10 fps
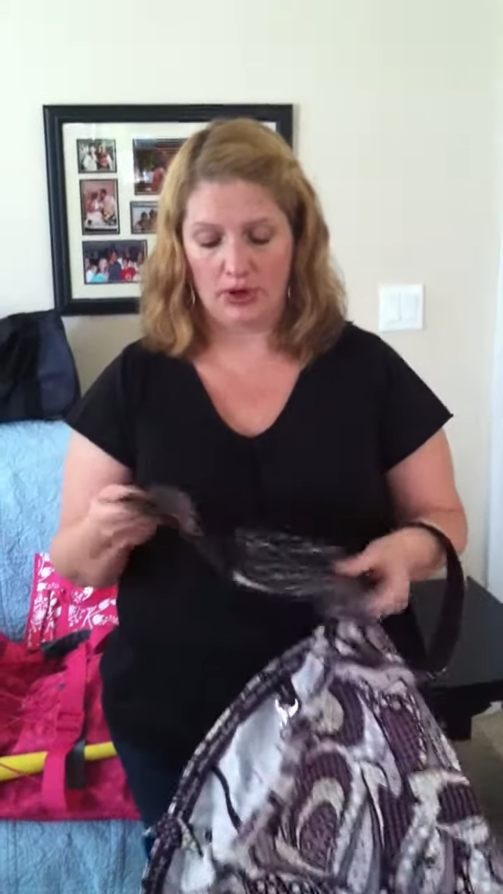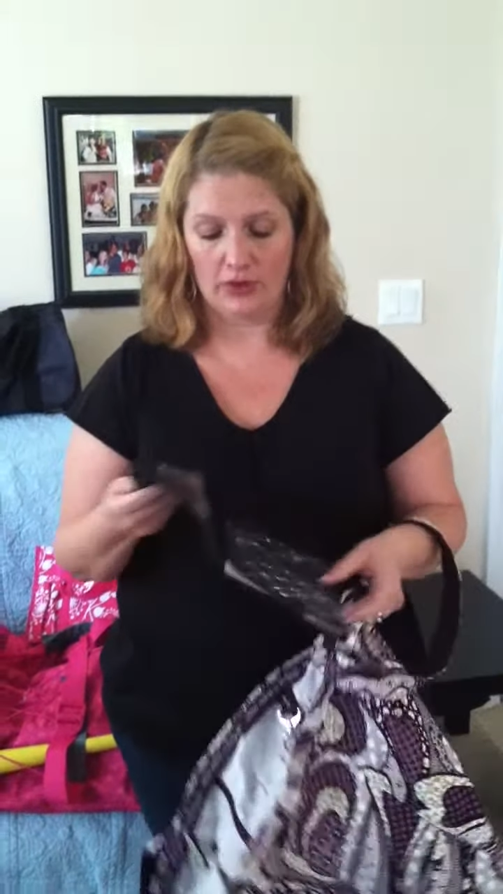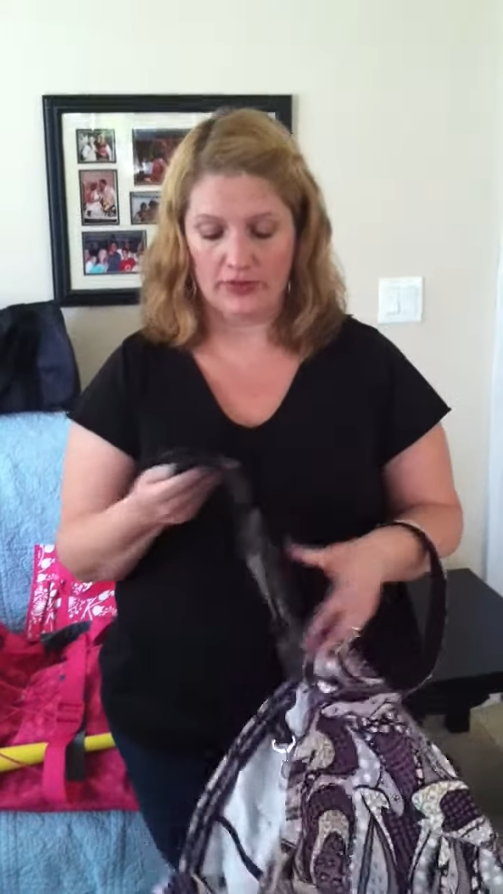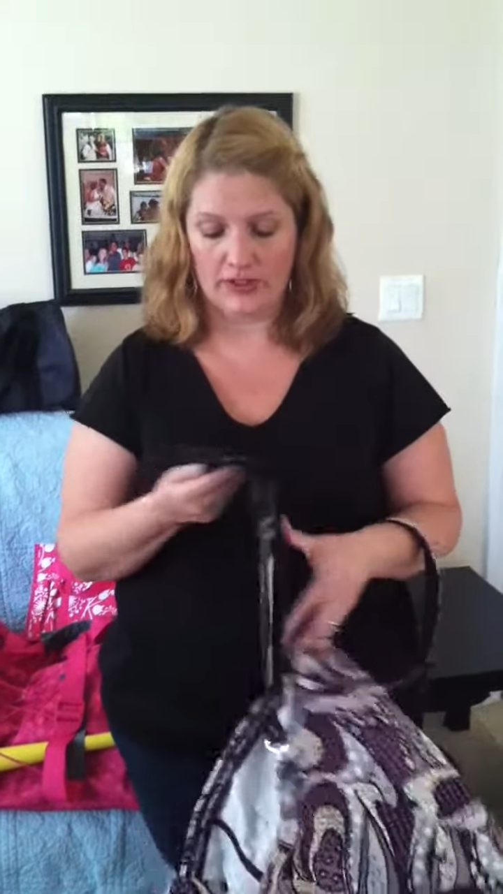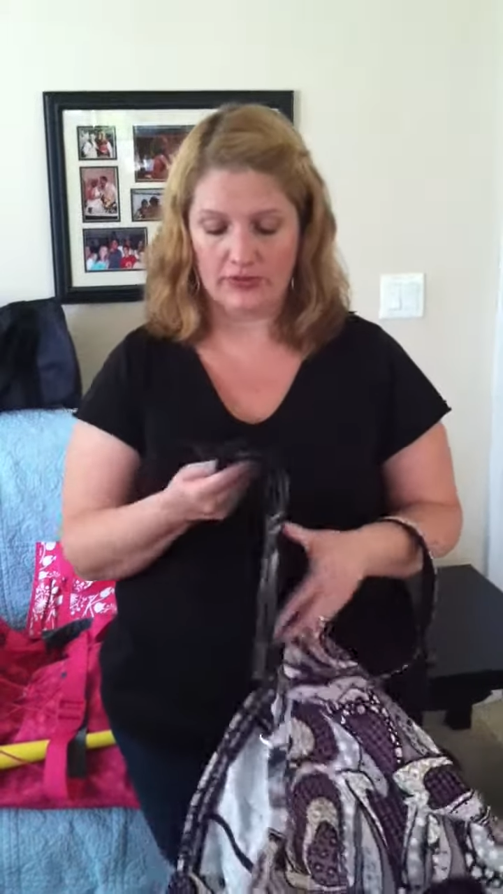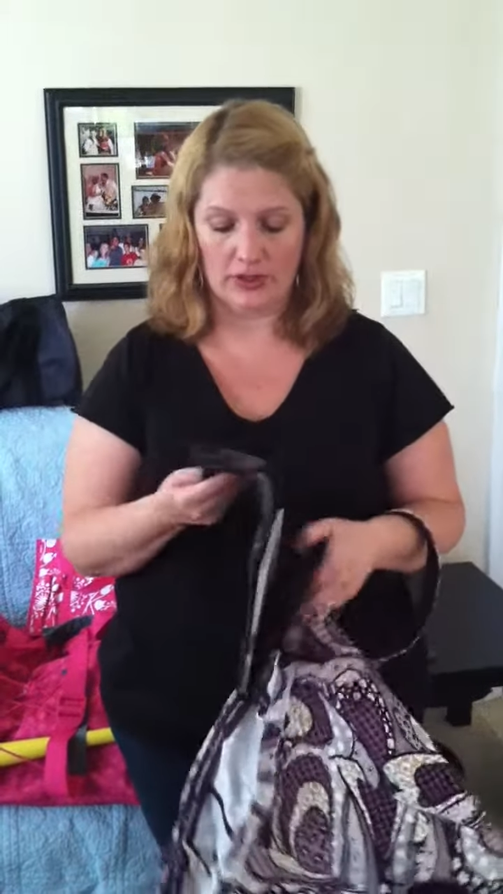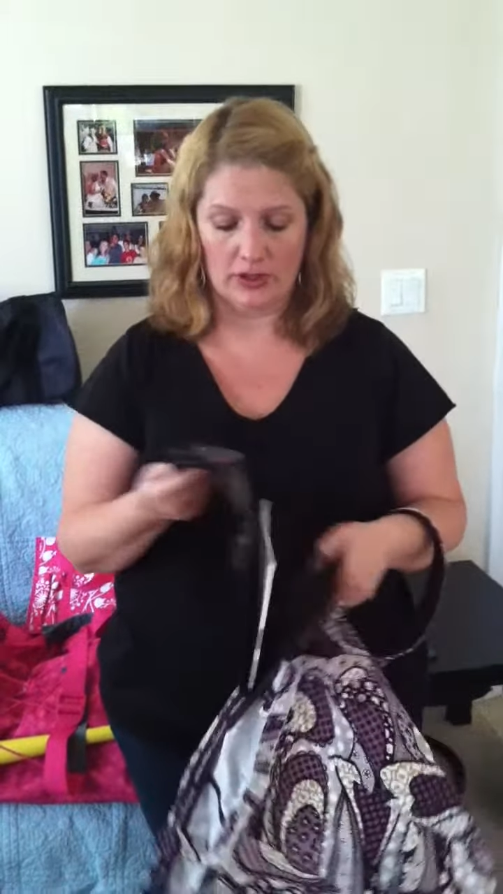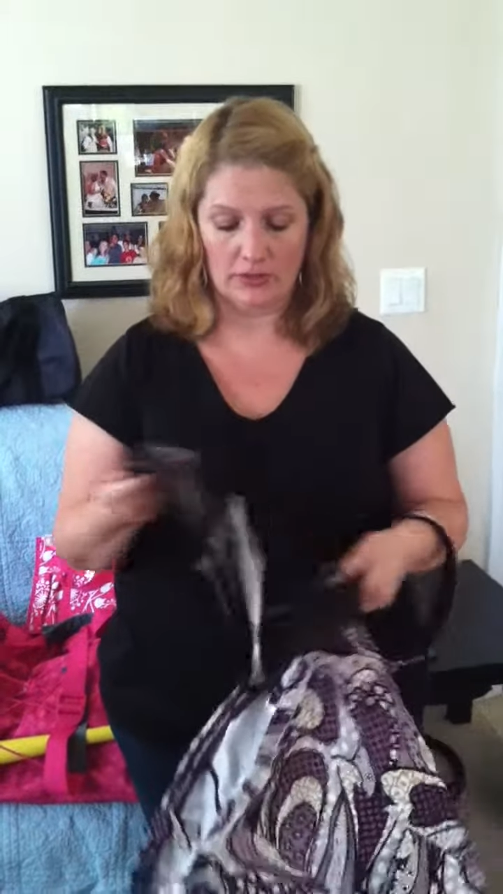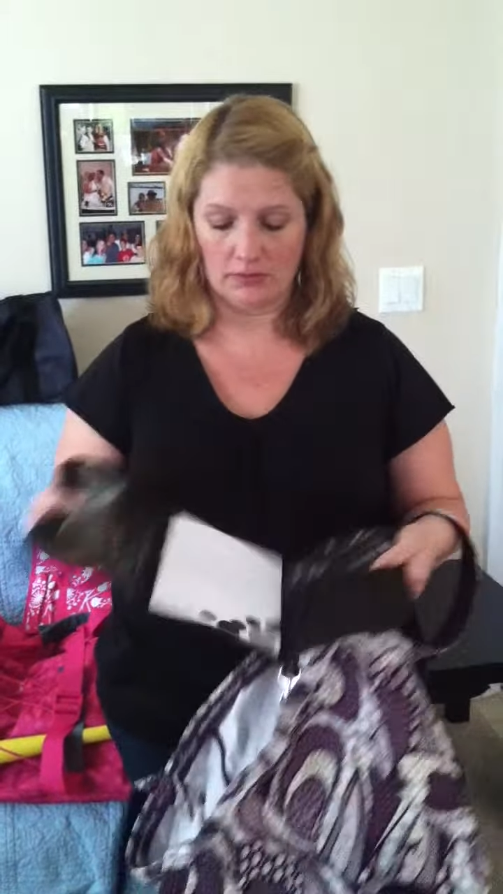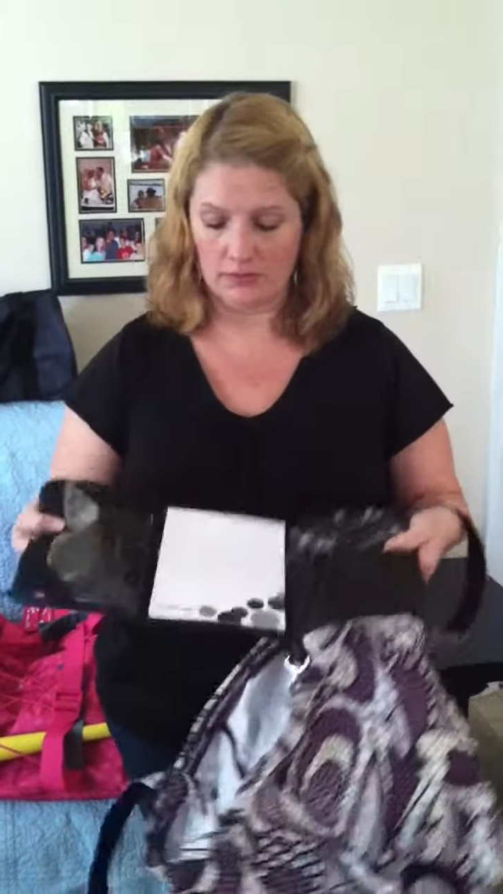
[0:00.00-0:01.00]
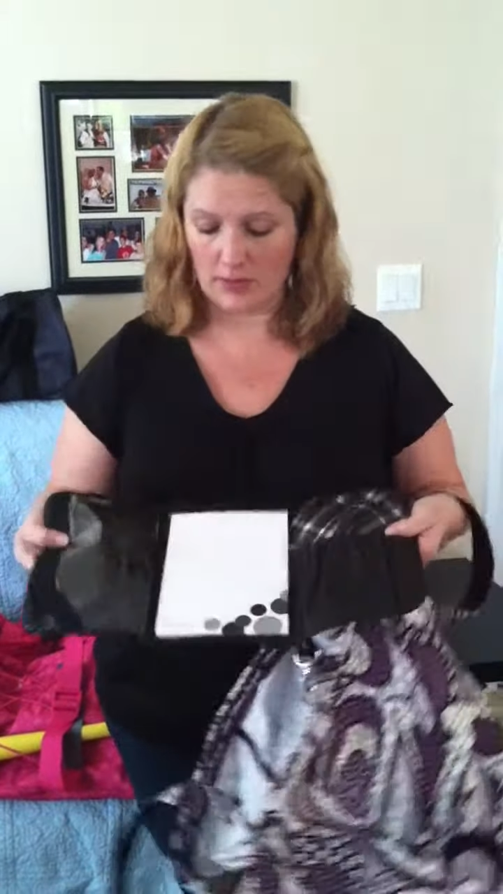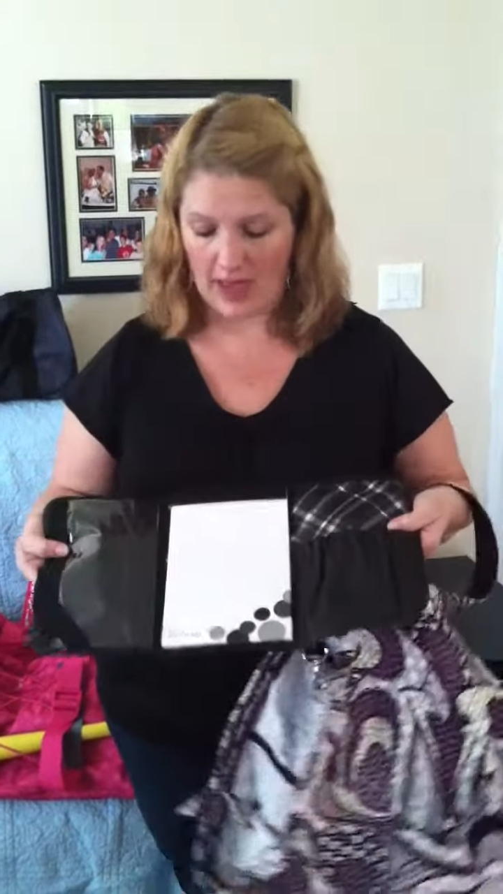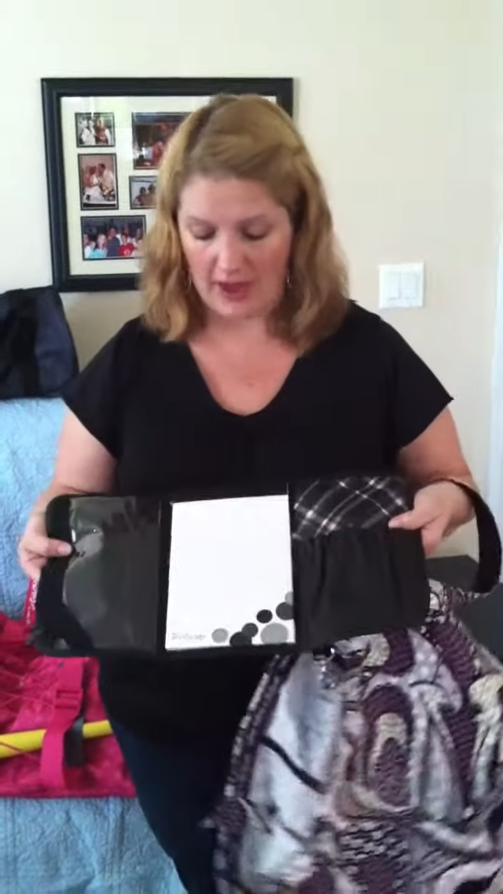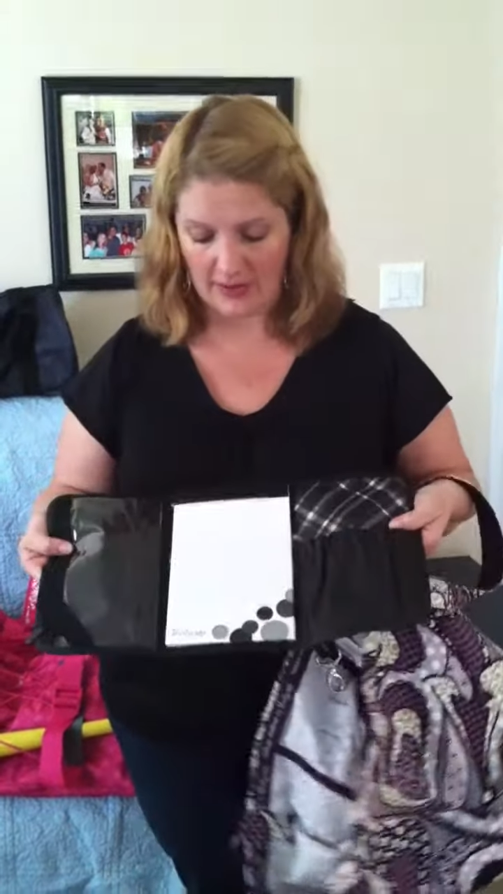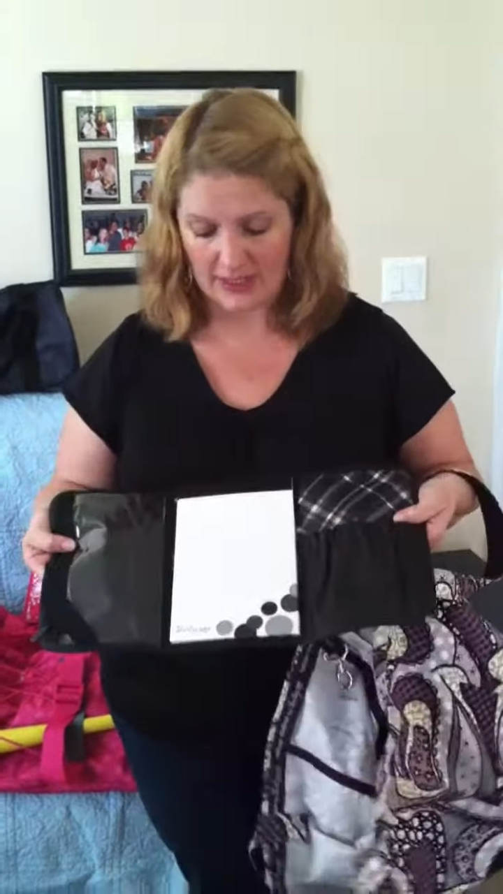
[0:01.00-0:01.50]
perfect for
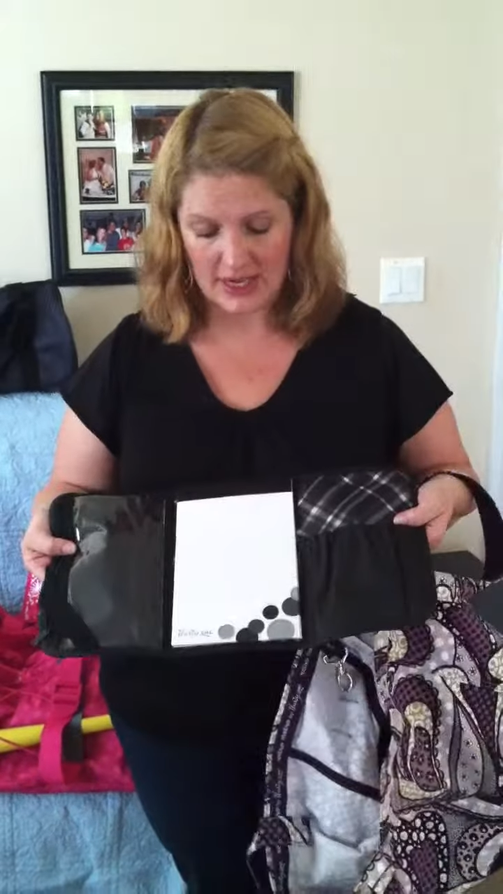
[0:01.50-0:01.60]
having